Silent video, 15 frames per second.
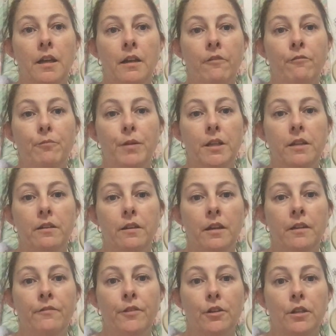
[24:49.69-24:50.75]
have been
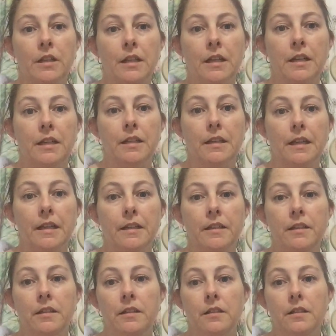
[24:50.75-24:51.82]
a very lucky
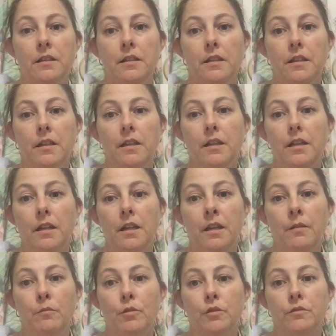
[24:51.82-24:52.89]
lady
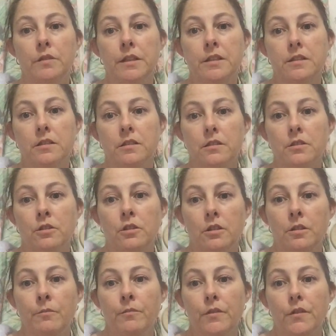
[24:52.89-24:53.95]
in more recent
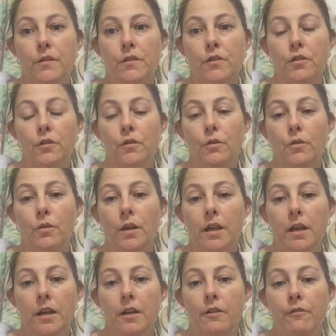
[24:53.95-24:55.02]
times to
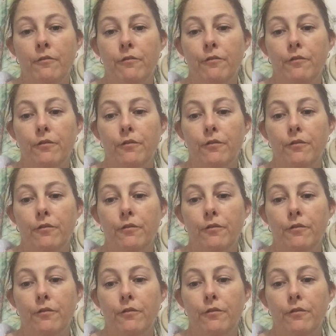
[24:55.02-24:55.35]
have